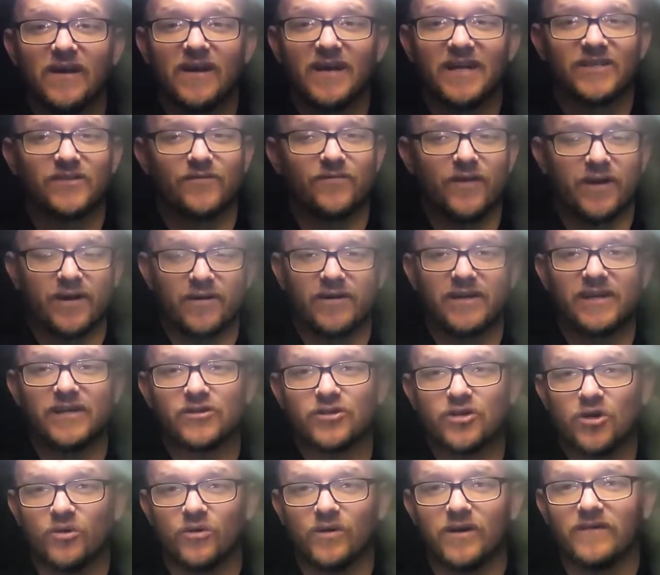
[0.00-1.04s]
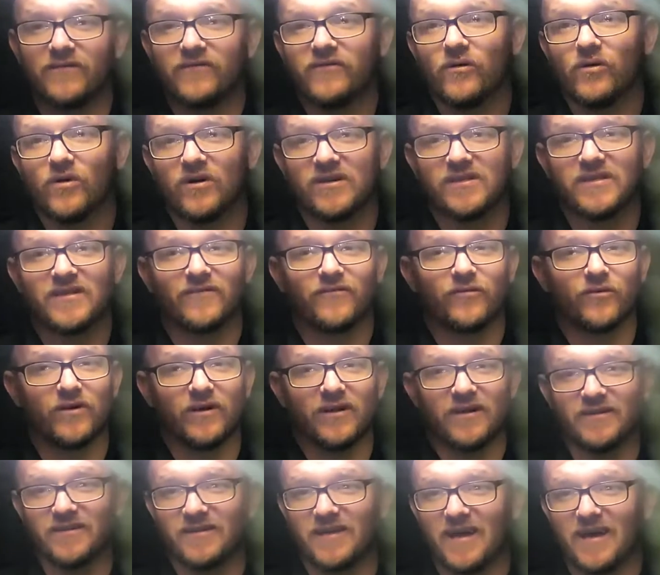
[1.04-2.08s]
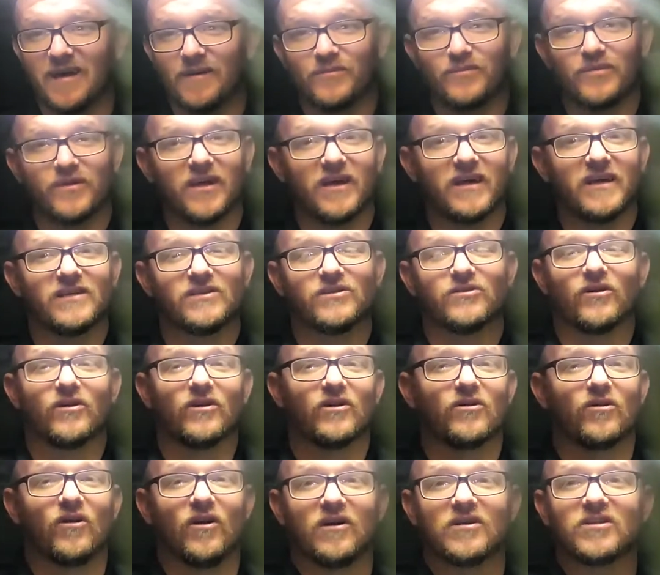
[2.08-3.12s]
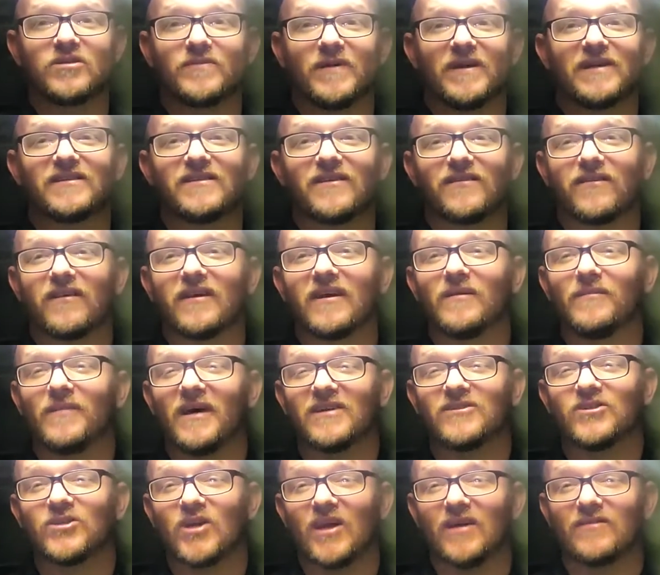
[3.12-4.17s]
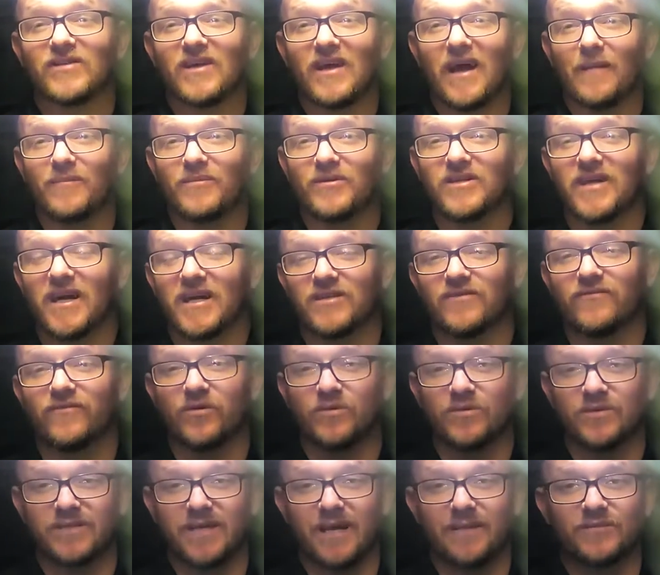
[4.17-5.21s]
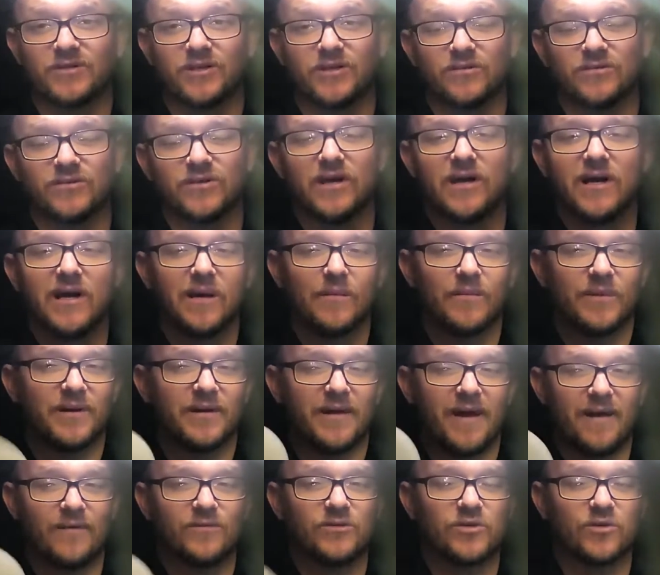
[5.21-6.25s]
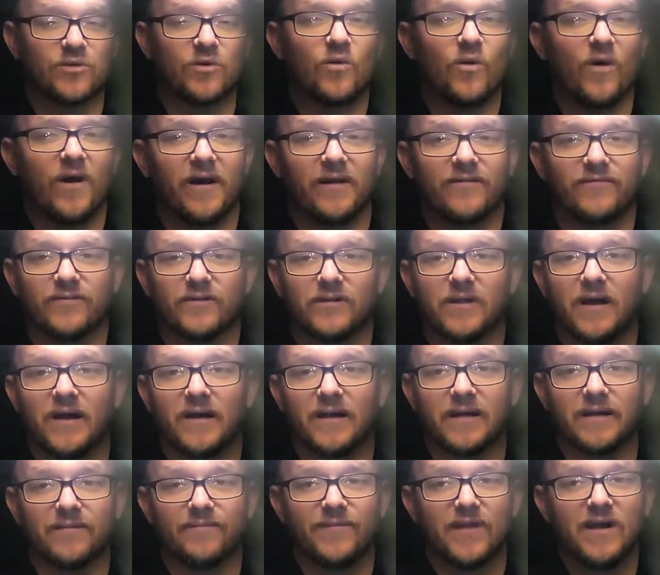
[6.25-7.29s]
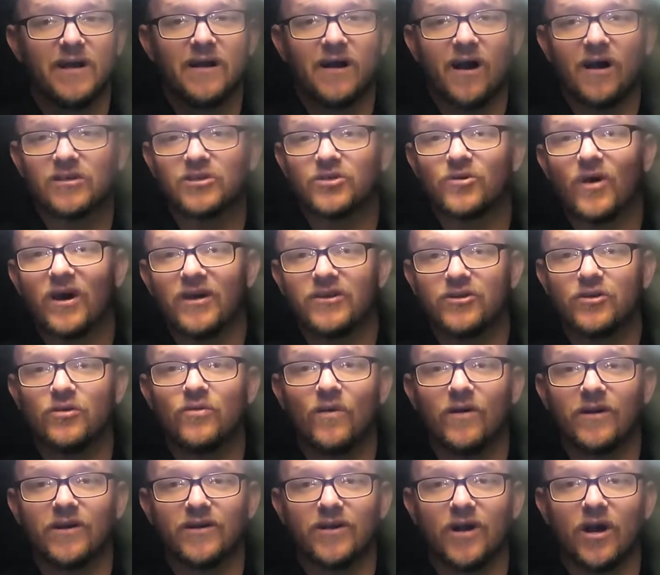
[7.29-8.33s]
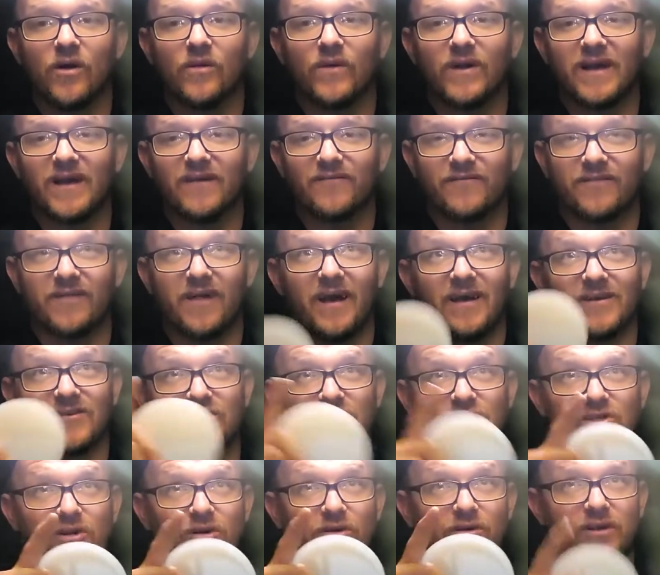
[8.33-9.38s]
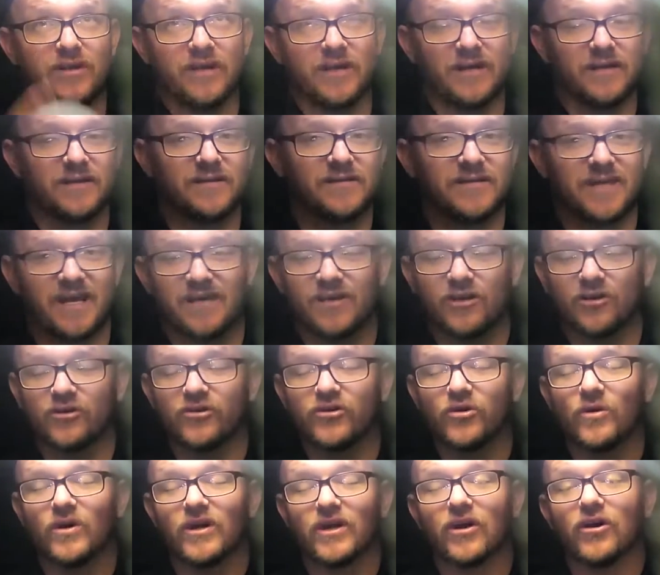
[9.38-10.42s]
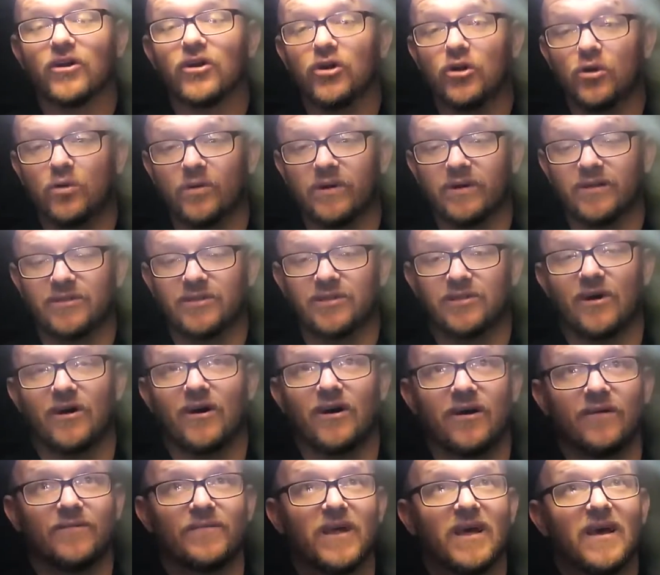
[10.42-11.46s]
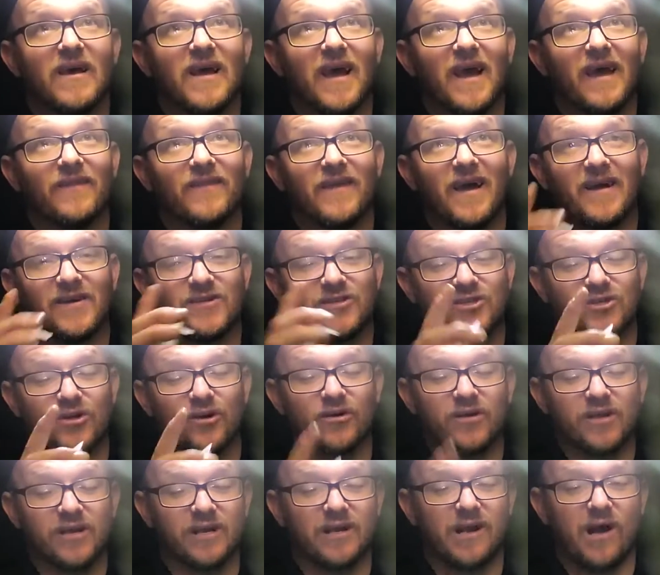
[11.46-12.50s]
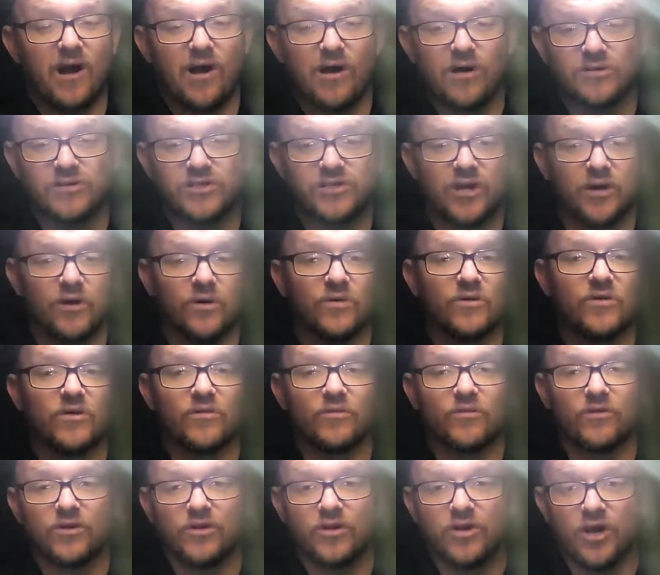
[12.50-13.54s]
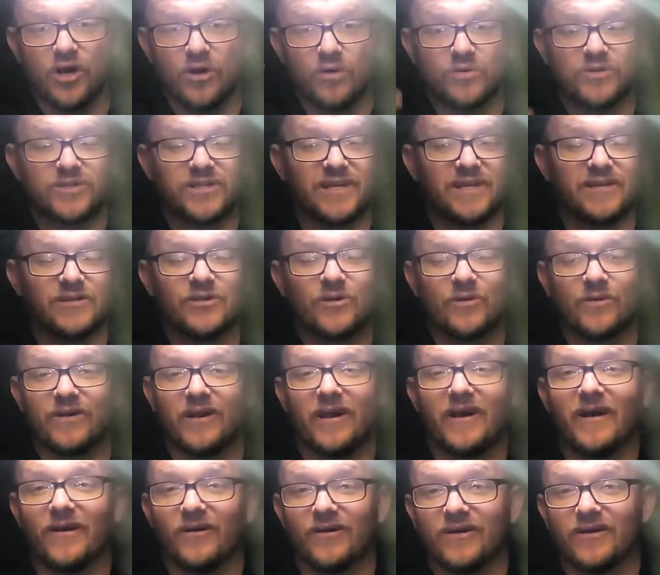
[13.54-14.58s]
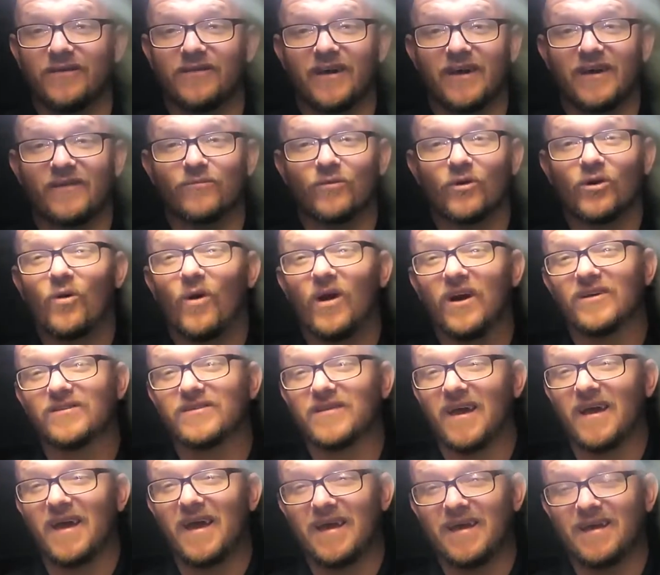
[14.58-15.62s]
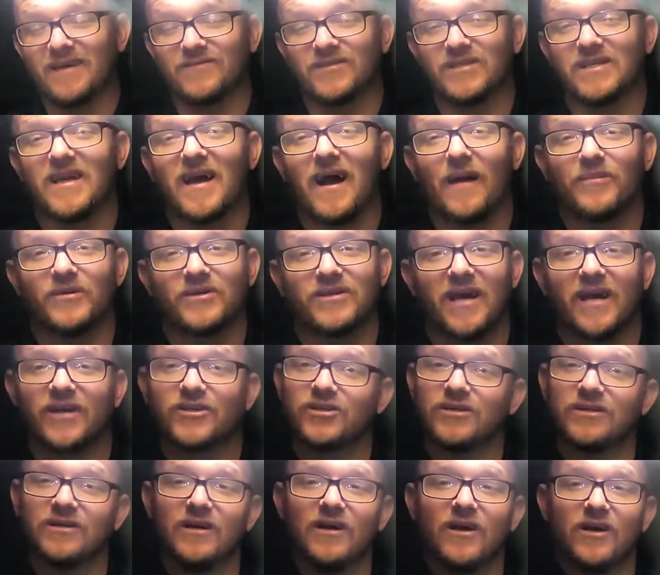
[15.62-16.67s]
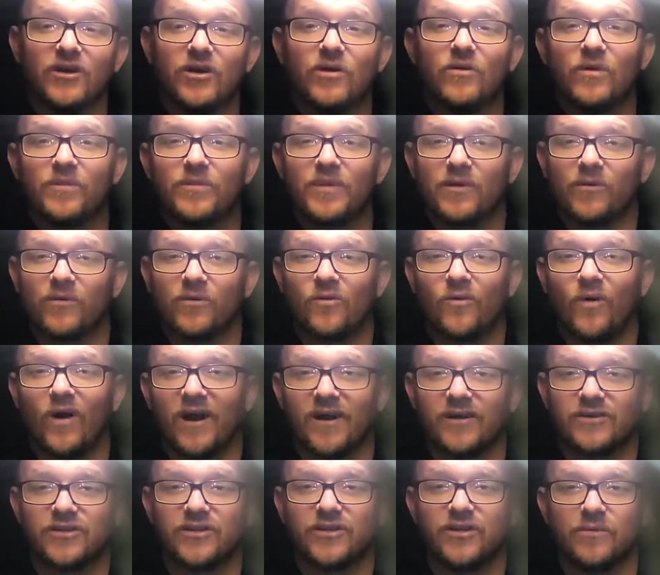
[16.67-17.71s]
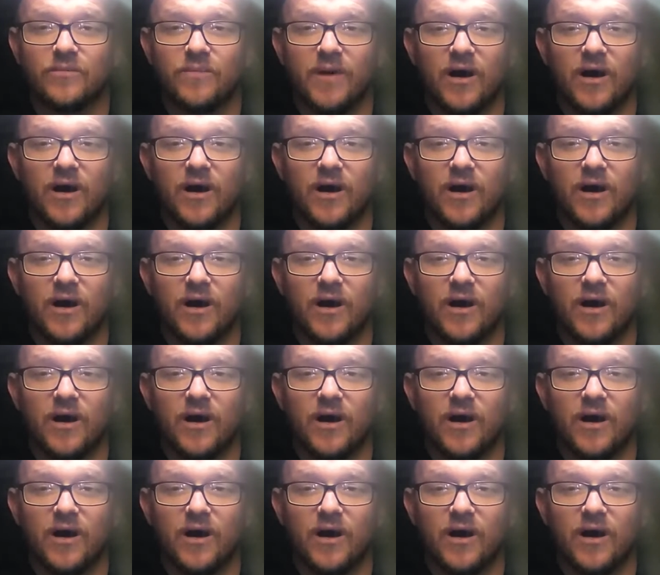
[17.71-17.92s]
It's very intuitive for us if we're in a damp place or a crawl space to think about GFCI protection for receptacles, but now it's required for lighting. Also, I do want to note if that circuit, say you're doing a new install, and that circuit also goes into an area that requires AFCI protection, you would be required to do